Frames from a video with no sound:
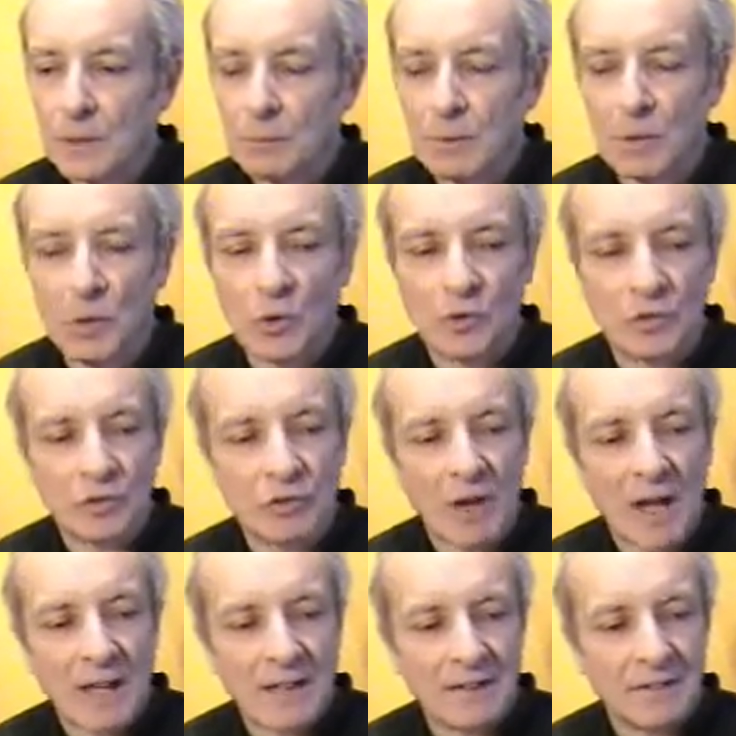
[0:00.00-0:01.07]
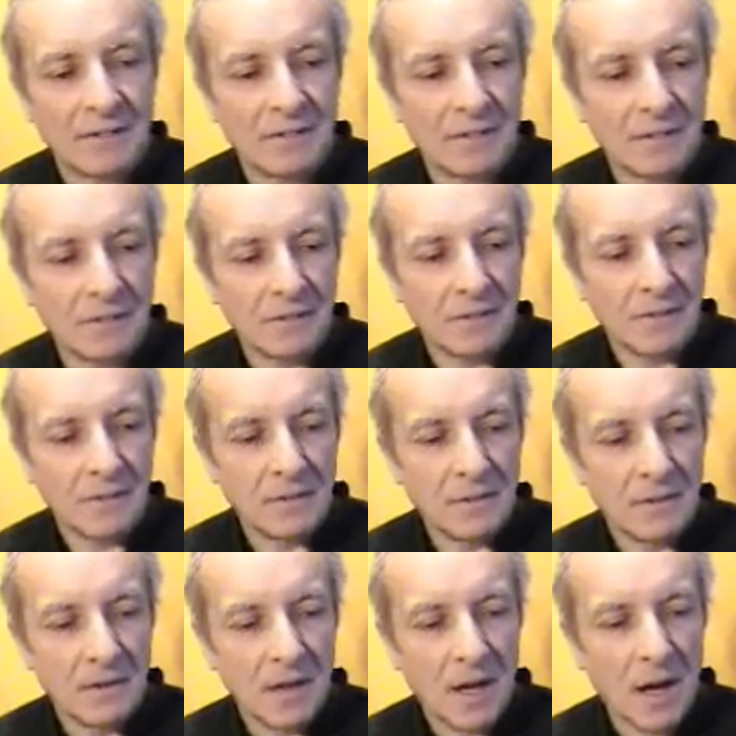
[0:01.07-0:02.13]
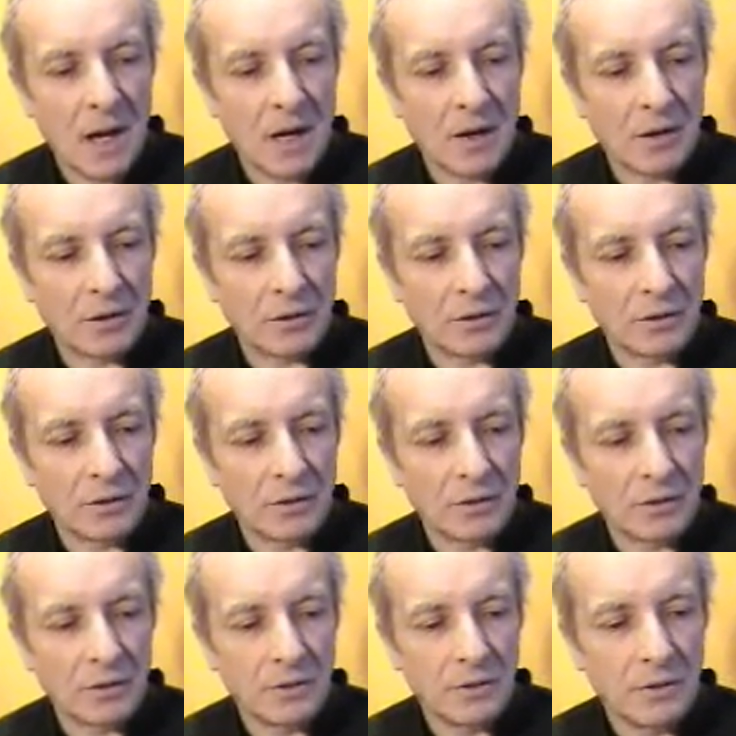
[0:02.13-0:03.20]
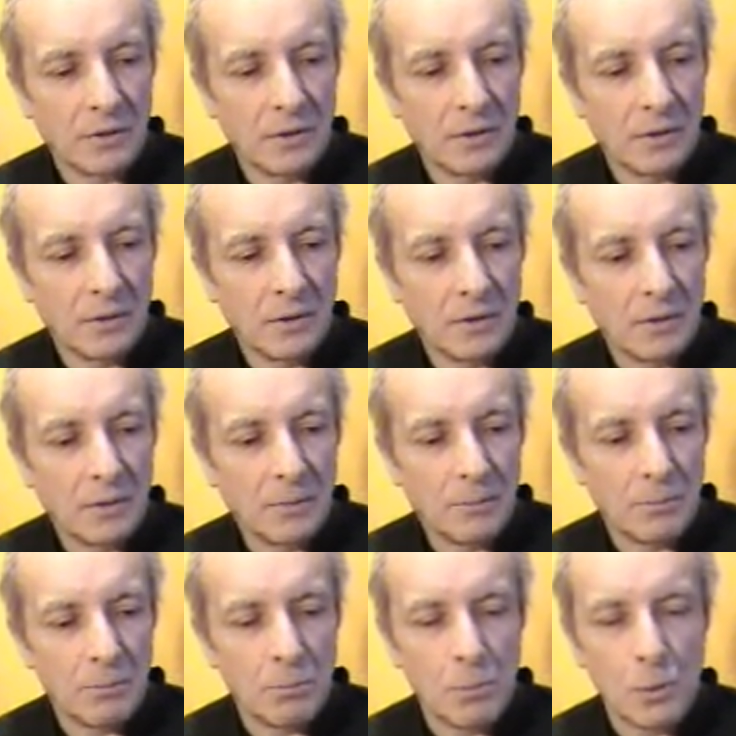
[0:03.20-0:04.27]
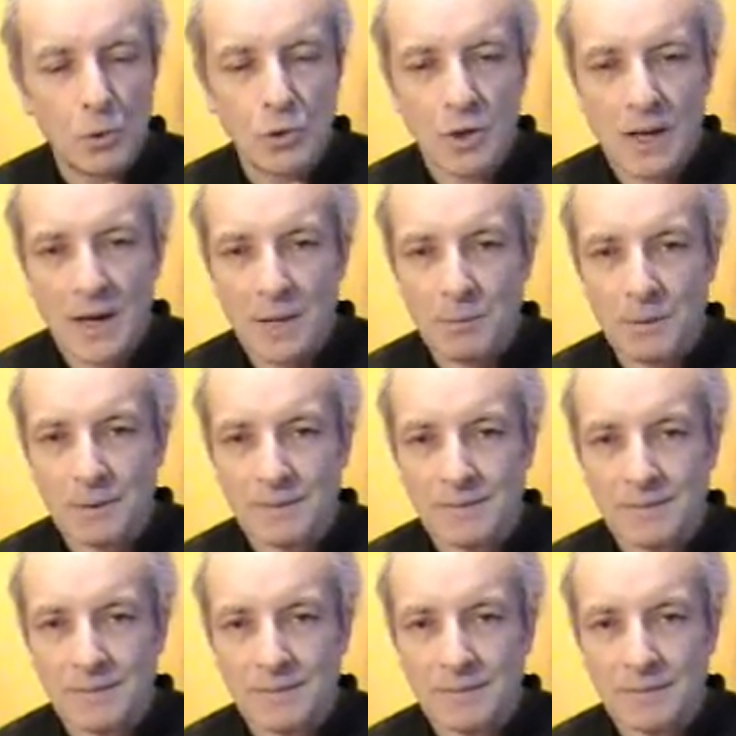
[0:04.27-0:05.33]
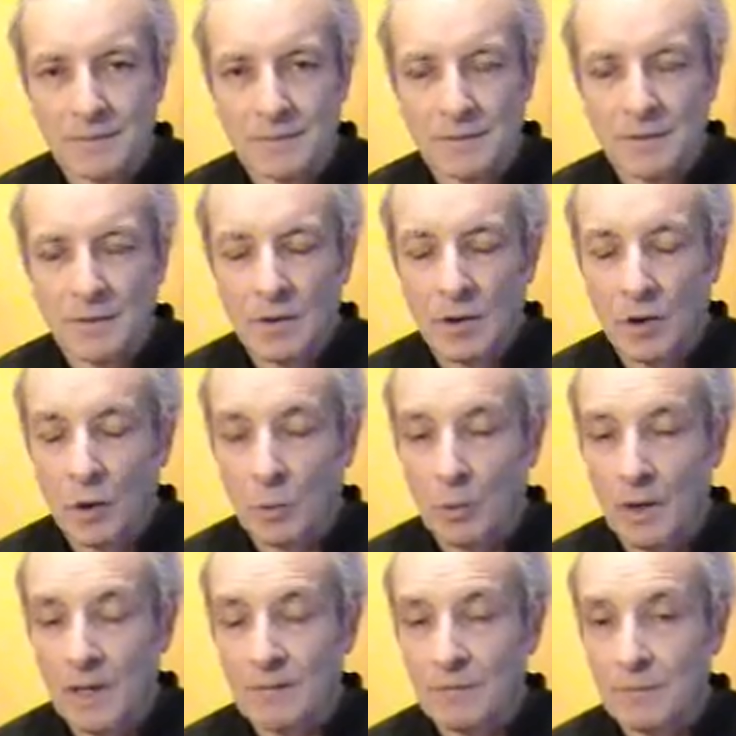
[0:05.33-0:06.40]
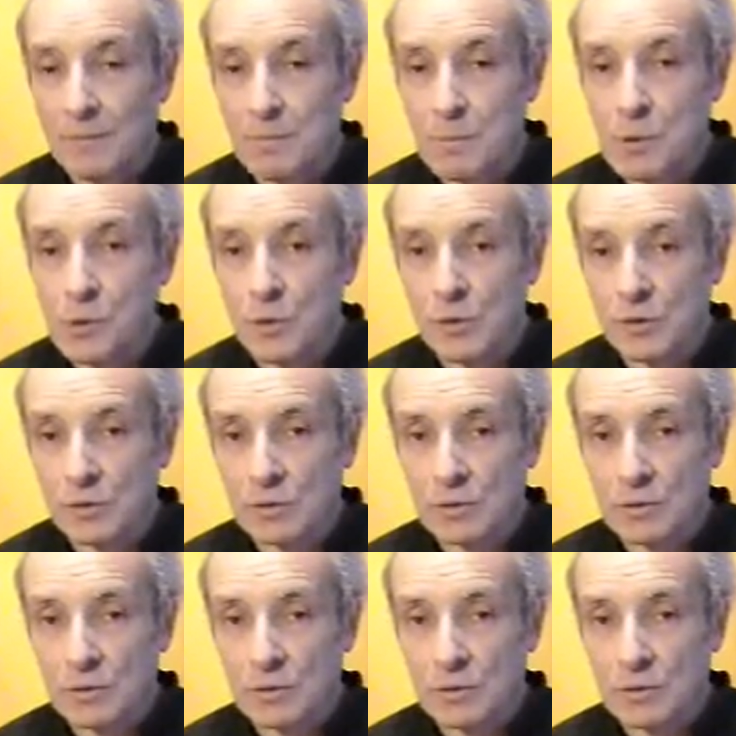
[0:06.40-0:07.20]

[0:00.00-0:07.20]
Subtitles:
can we override our mood habits, or whatever mood